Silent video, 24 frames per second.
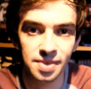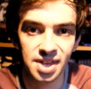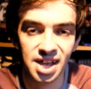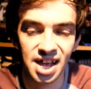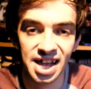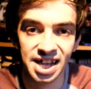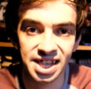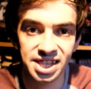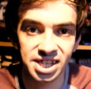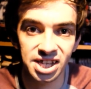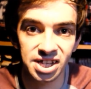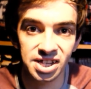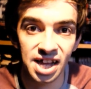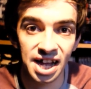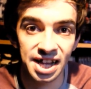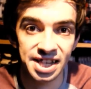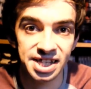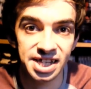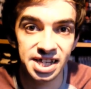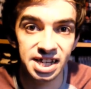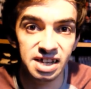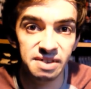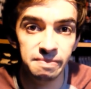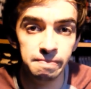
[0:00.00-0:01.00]

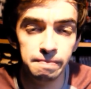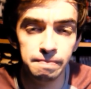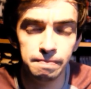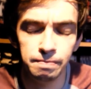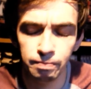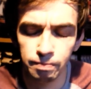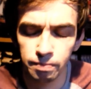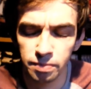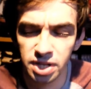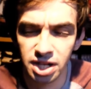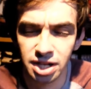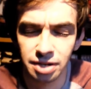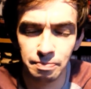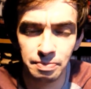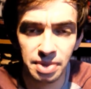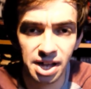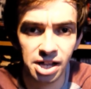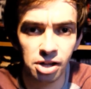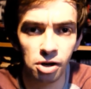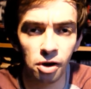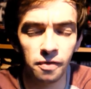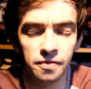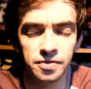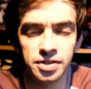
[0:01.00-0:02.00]
internety
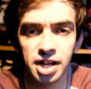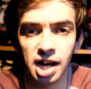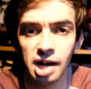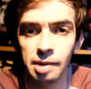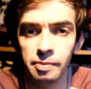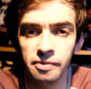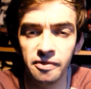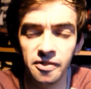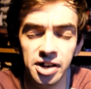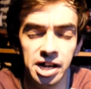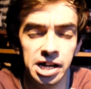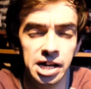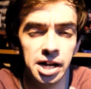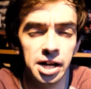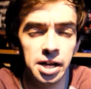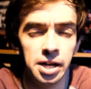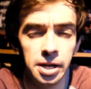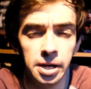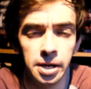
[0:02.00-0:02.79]
spin off type thing.